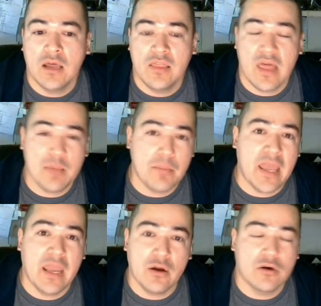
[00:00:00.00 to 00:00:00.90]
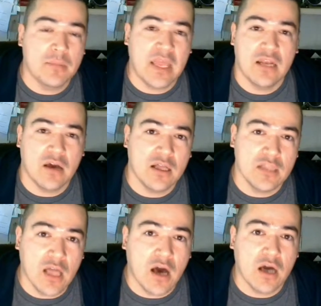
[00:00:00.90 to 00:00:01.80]
they may or may
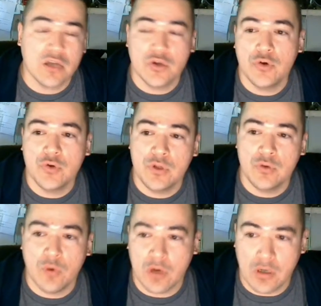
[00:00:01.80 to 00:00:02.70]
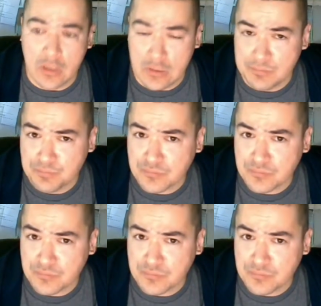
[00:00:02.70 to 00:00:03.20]
not log who you are.